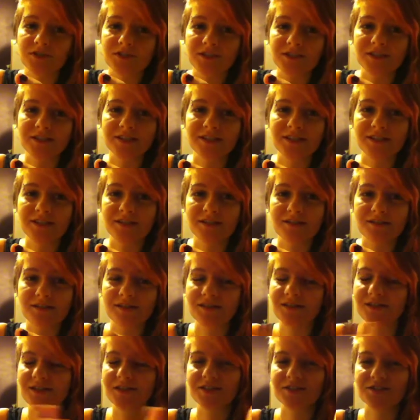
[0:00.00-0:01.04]
said
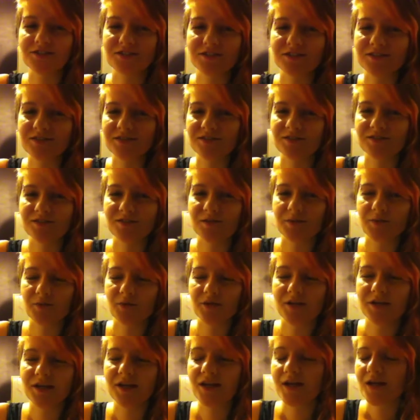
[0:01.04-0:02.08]
initially, so there's no
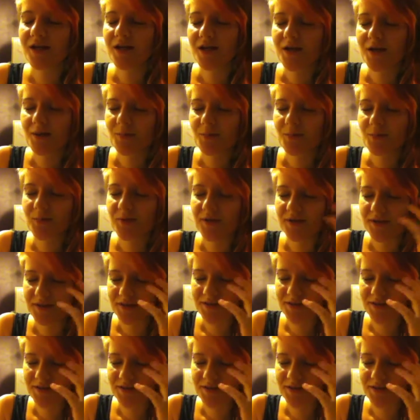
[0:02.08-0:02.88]
point. But